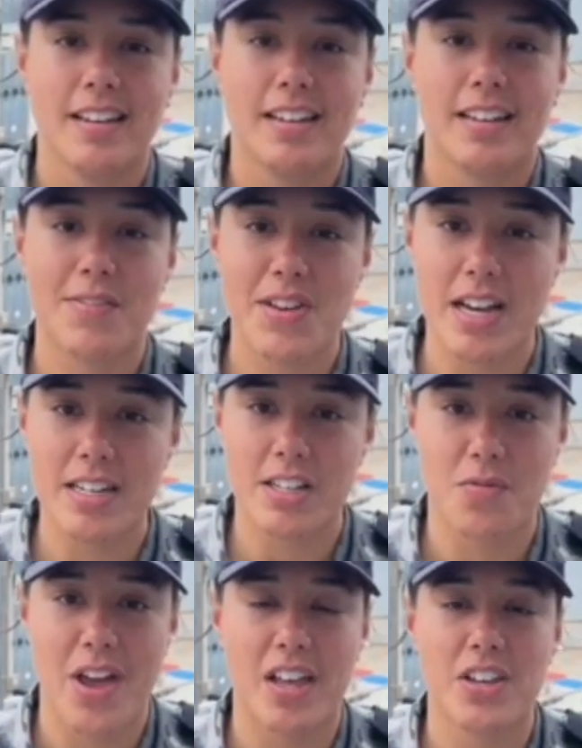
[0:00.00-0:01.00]
Living under
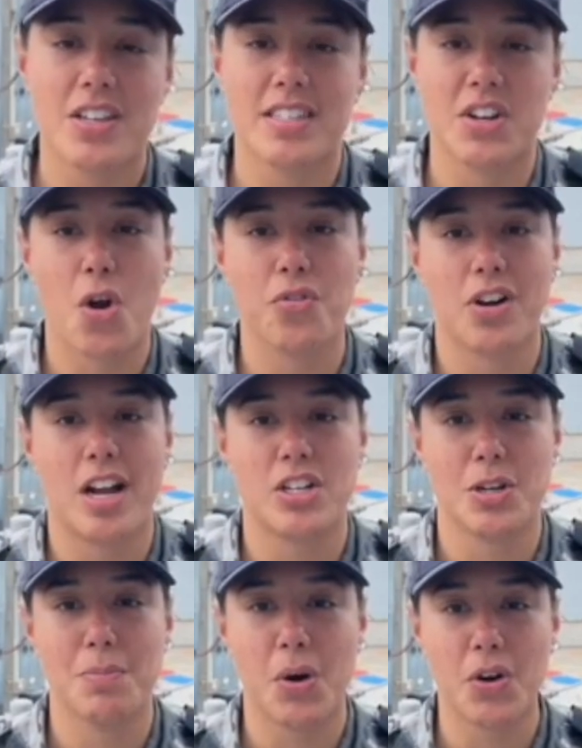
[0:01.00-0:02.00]
the values and
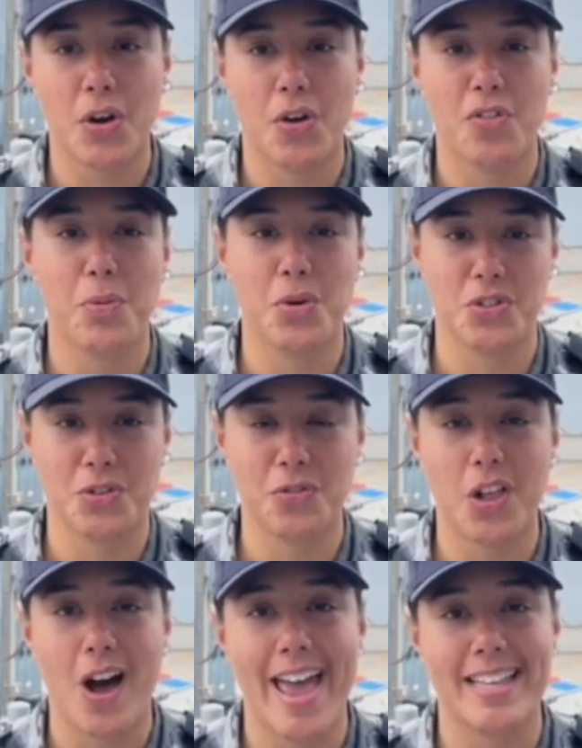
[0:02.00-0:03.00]
overarching motto of Born to
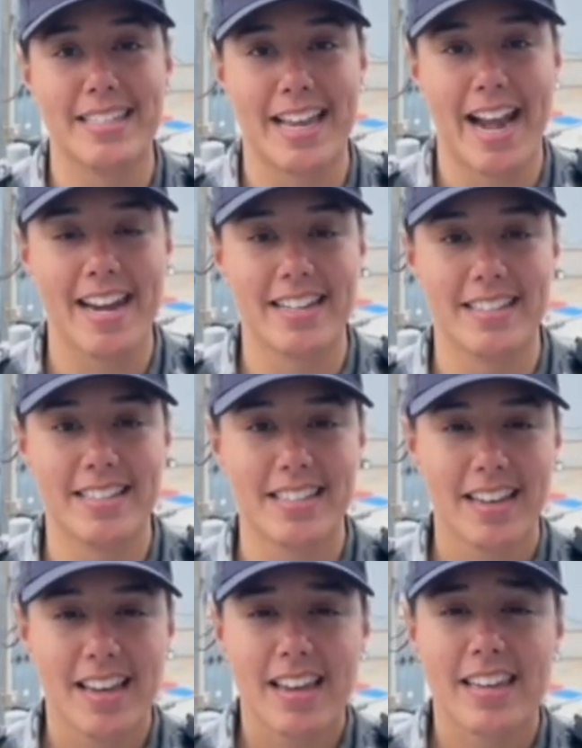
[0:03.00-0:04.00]
Fly at St
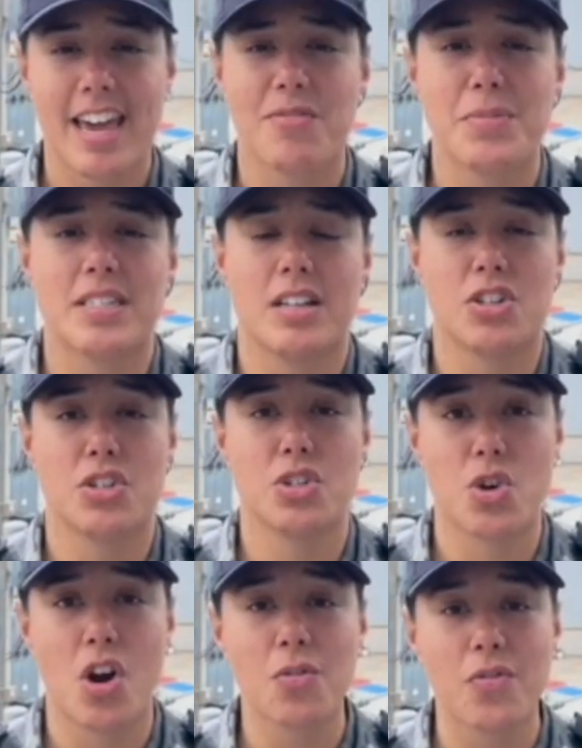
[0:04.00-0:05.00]
Aidan's gave me such a
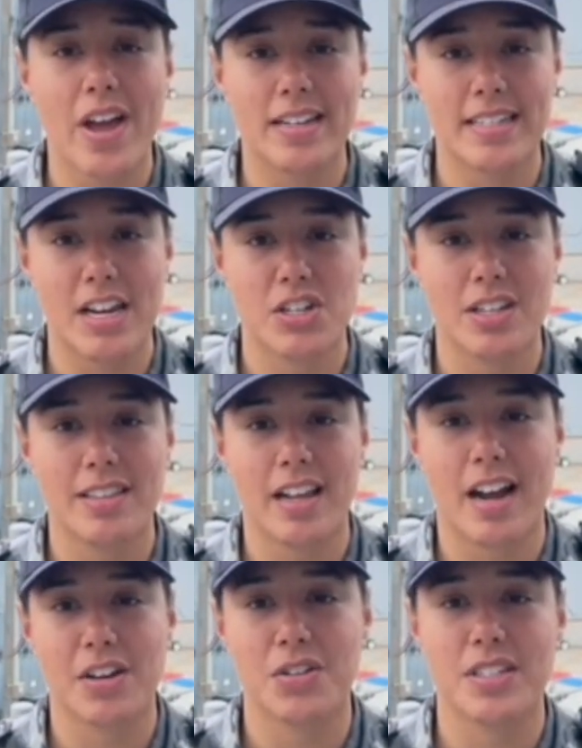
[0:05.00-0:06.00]
strong foundation
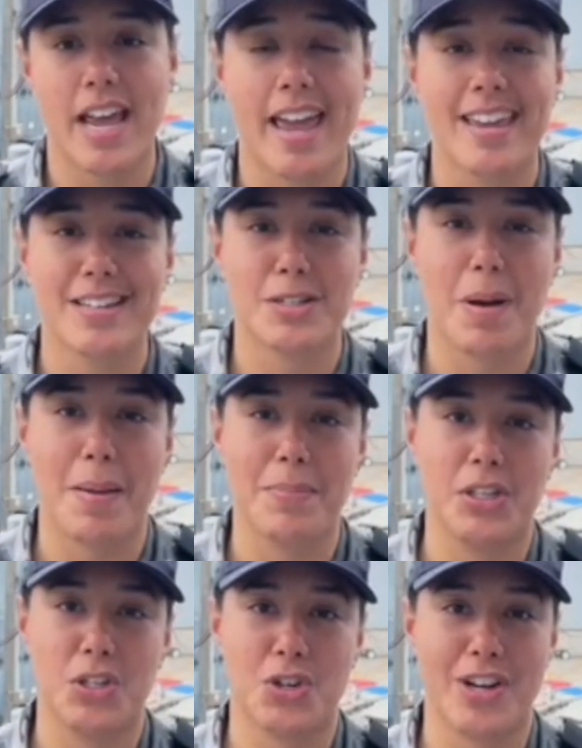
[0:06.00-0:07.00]
that I could take into my
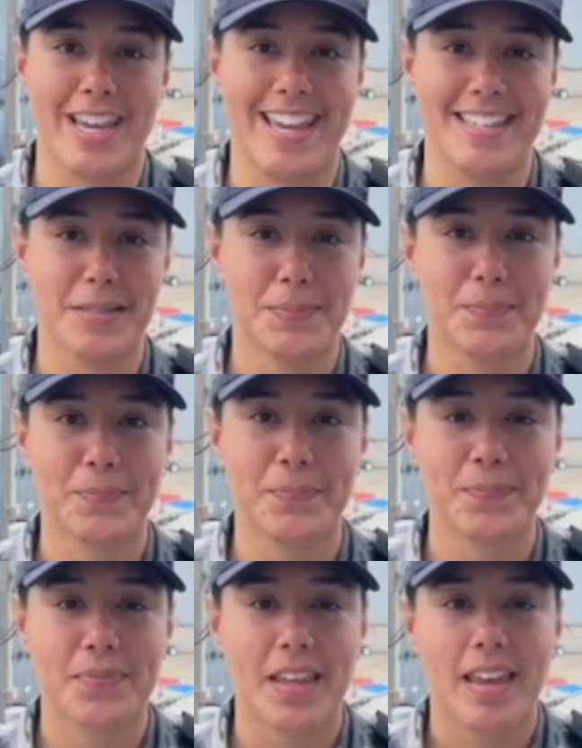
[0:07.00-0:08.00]
military years.
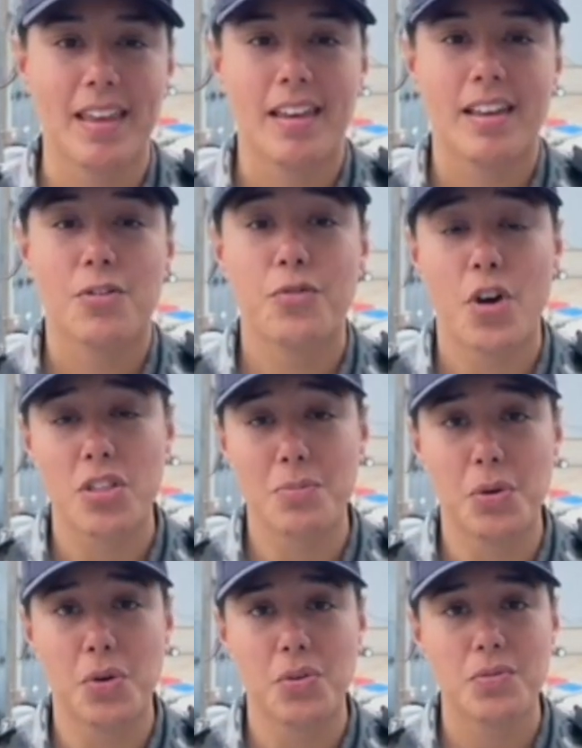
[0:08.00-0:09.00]

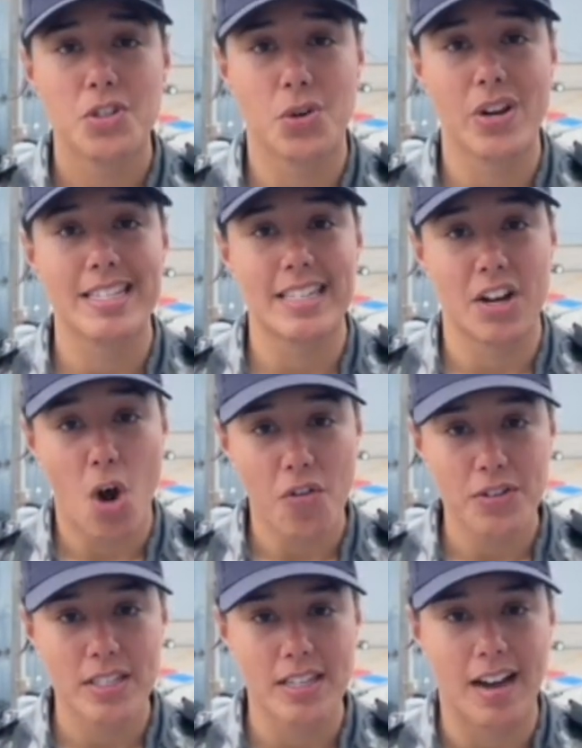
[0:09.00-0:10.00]
Furthermore, joining as an
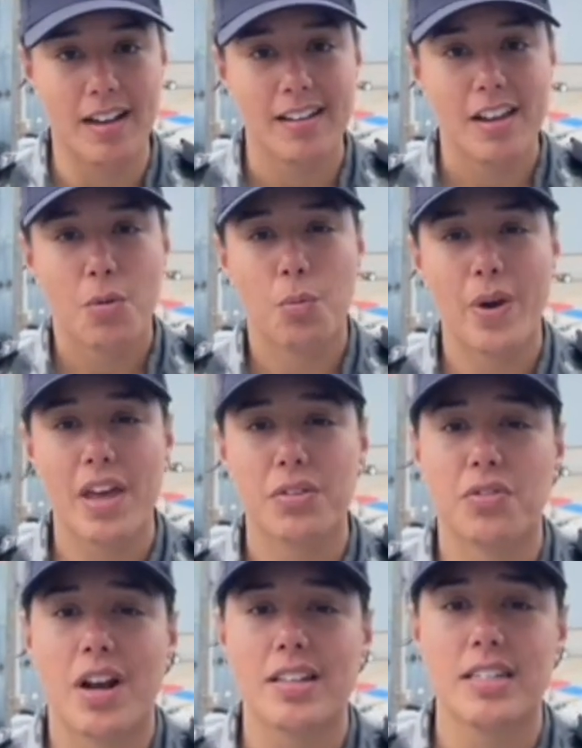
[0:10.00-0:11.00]
officer, we are
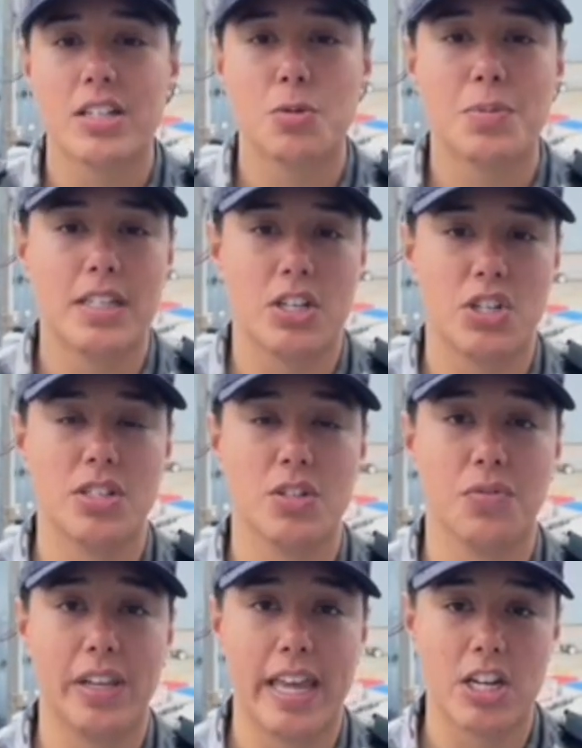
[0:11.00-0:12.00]
thrust into positions
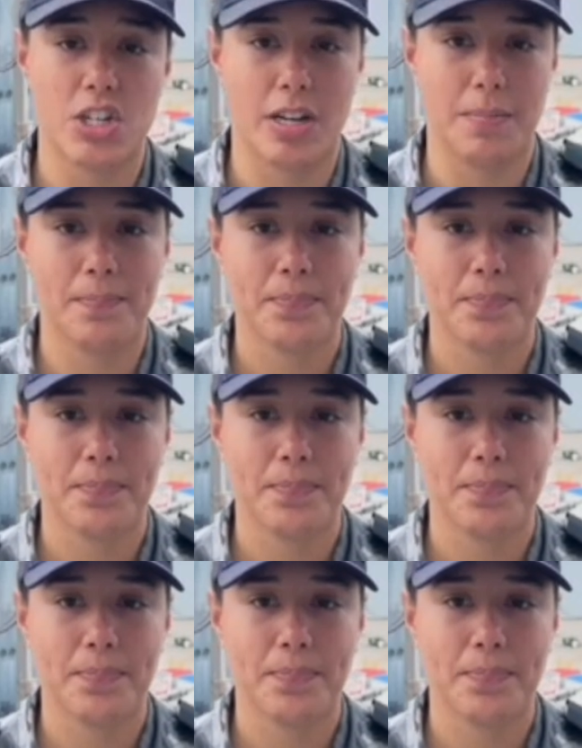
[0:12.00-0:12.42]
of leadership,